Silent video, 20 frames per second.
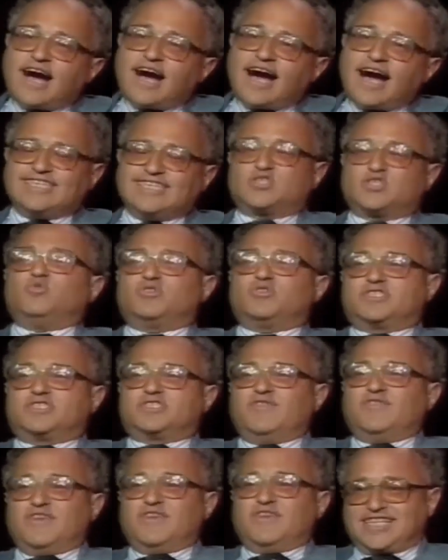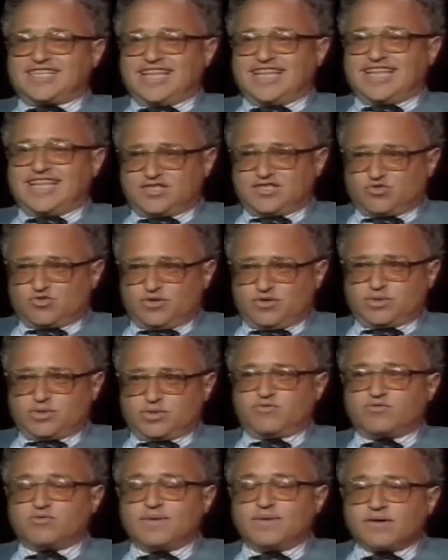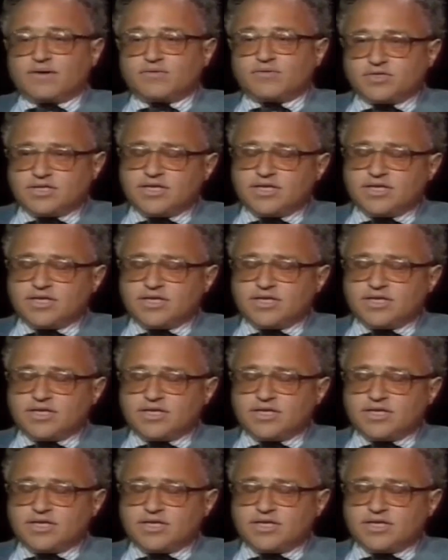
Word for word: high school civics class description of democracy.